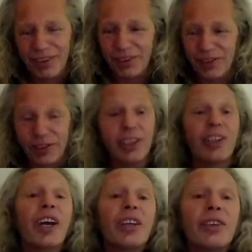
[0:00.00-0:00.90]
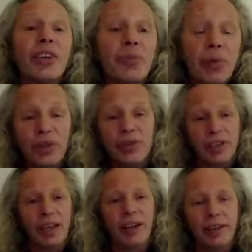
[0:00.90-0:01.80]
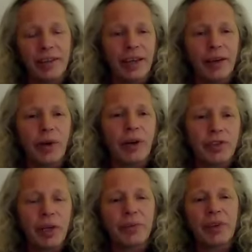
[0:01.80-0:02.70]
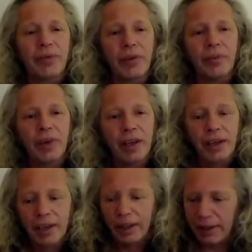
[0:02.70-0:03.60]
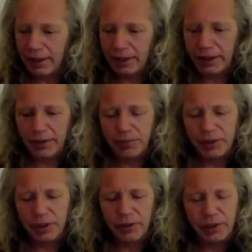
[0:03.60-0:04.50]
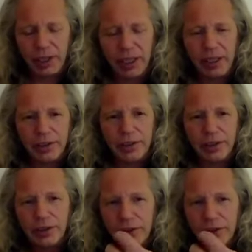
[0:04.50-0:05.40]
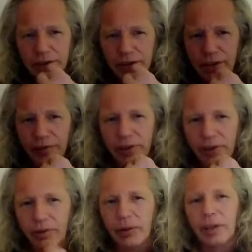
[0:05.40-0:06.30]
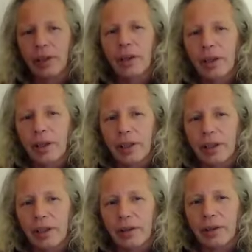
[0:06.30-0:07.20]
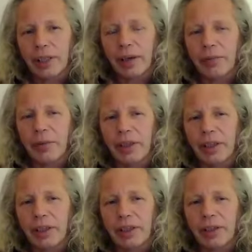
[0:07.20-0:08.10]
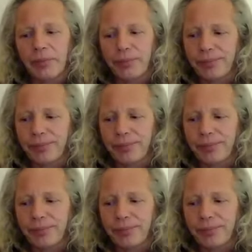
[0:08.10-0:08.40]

She didn't like the approach that where I was coming from. This is difficult. You know, it can be, it